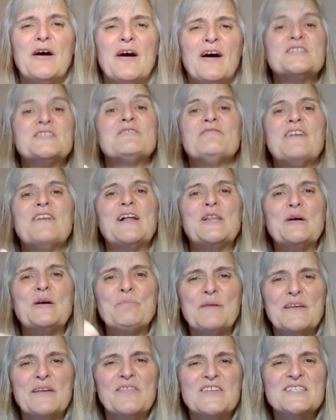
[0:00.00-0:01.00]

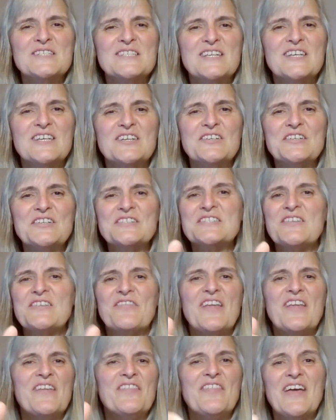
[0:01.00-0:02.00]
developing the skills
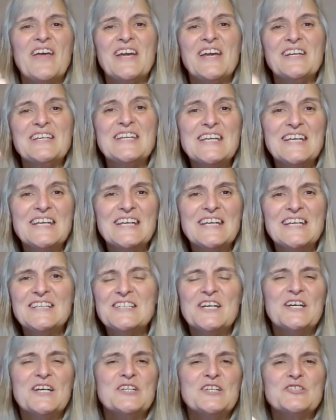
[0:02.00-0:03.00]
that they
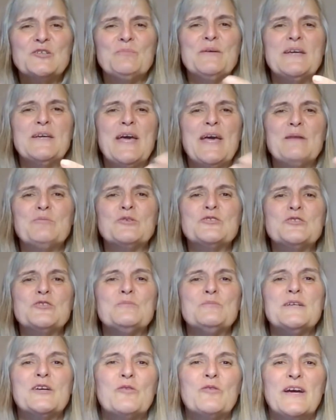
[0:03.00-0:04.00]
need to be able to
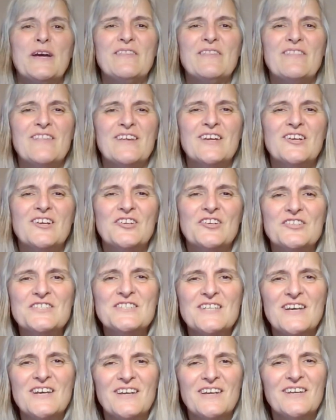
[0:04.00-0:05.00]
be great
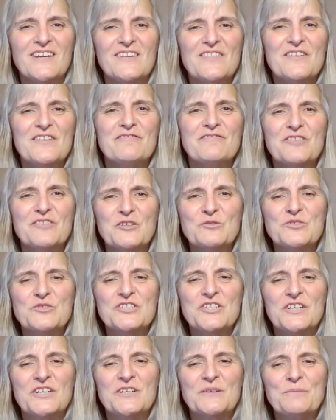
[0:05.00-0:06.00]
thinkers in the
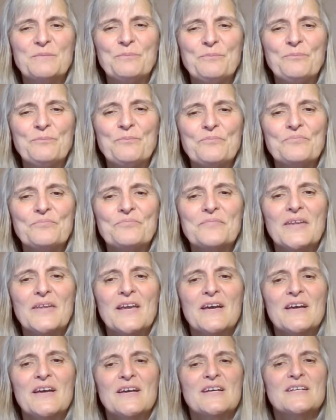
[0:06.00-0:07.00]
future.
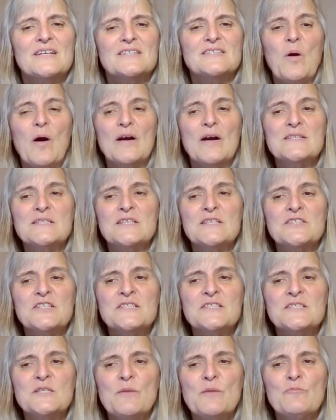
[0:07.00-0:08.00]
So,
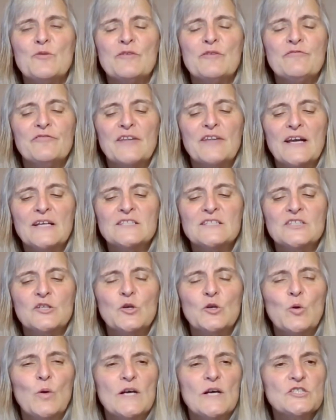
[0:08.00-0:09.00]
just some reflection
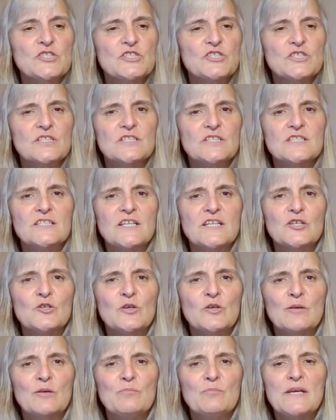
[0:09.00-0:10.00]
questions that you
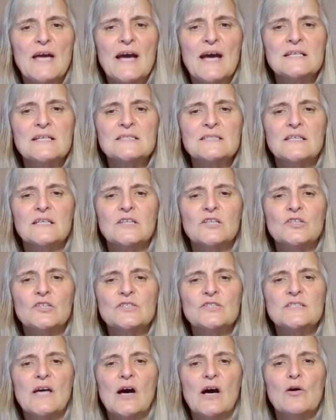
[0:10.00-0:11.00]
can be asking
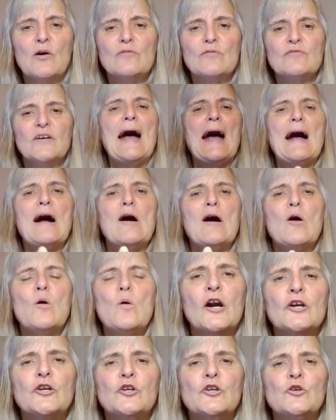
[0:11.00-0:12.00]
yourself. How
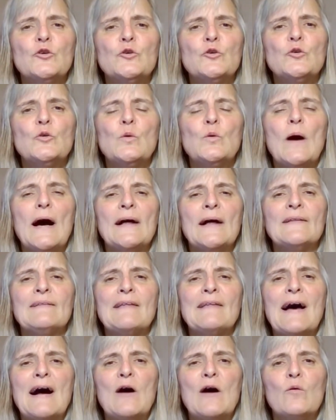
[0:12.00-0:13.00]
are you
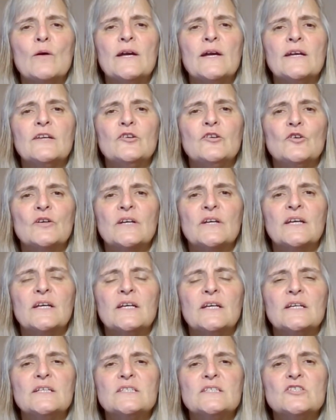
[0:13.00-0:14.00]
allowing your
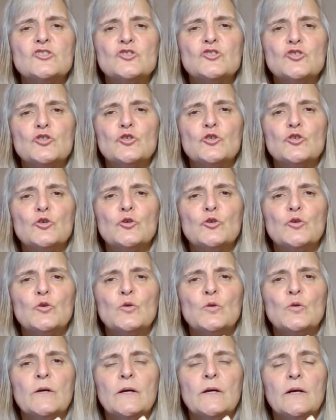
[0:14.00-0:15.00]
kids
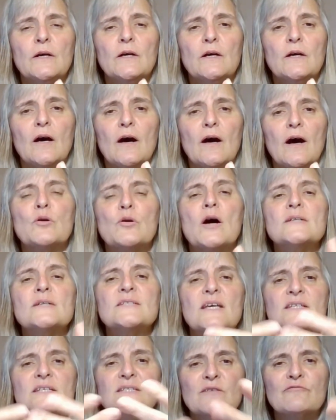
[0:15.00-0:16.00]
to
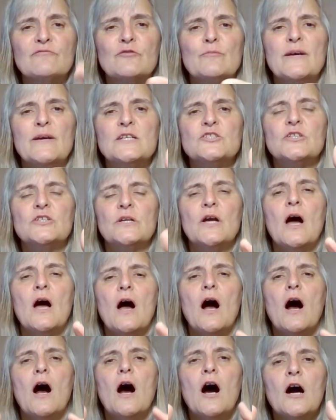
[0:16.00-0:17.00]
process information?
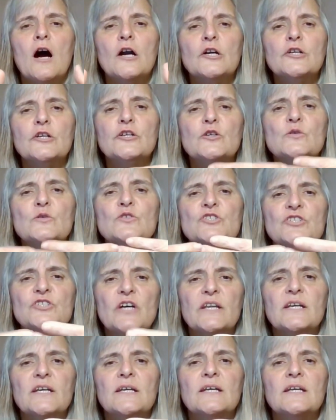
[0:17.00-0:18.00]
Are you
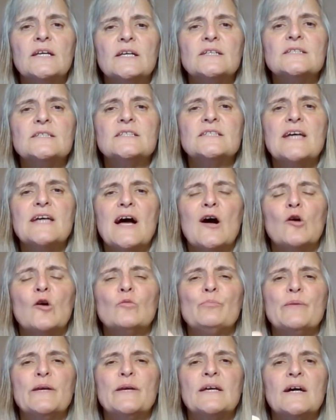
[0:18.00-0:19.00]
shutting kids down
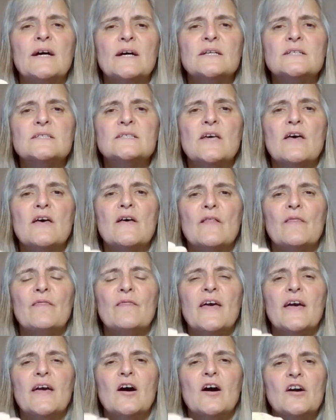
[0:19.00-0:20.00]
because
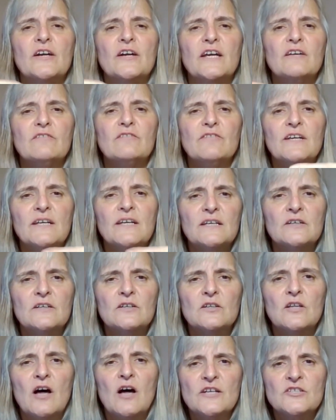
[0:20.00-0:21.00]
they are giving
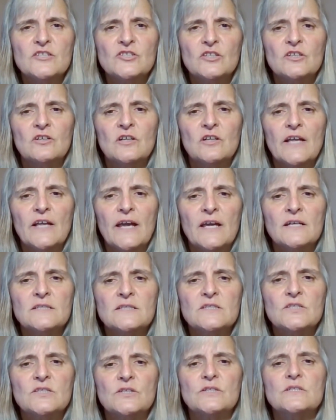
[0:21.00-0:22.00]
illogical
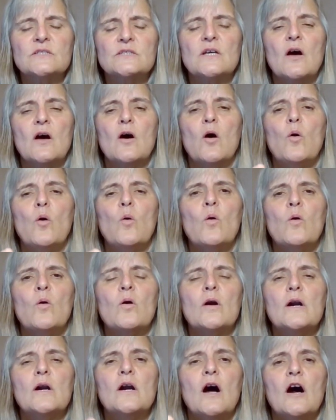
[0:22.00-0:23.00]
answers?
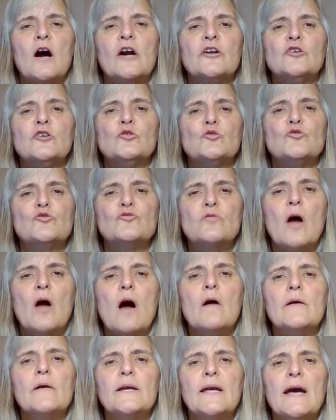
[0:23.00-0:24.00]
Or are you
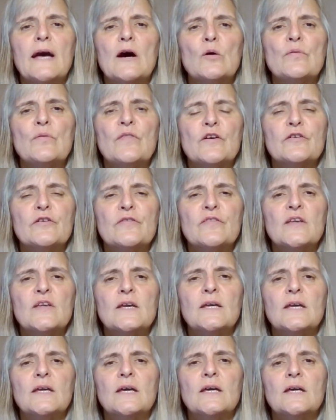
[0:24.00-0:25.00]
drawing out their
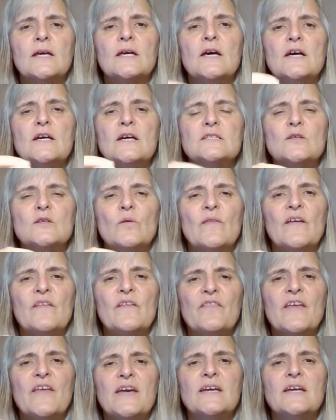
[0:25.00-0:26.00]
thinking so that
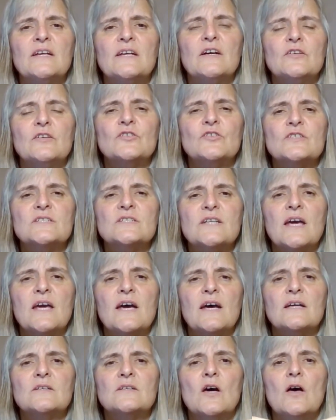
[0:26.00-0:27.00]
they can
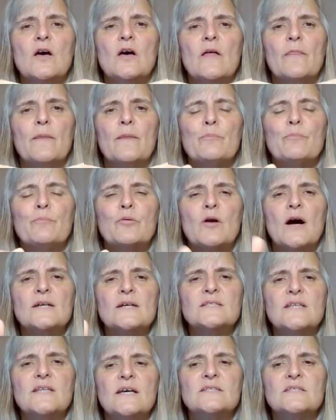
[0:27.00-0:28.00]
understand the
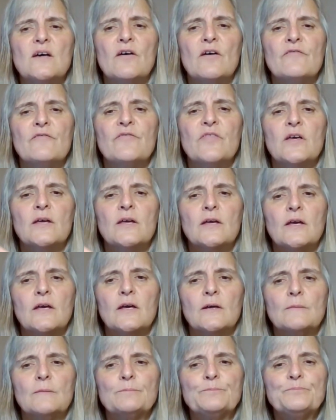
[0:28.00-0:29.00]
process of
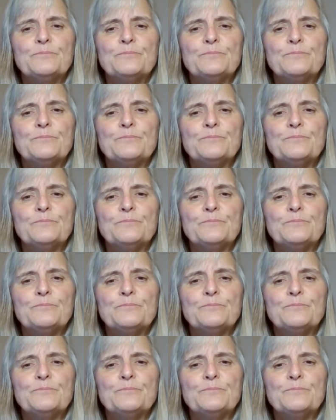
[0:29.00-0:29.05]
thinking?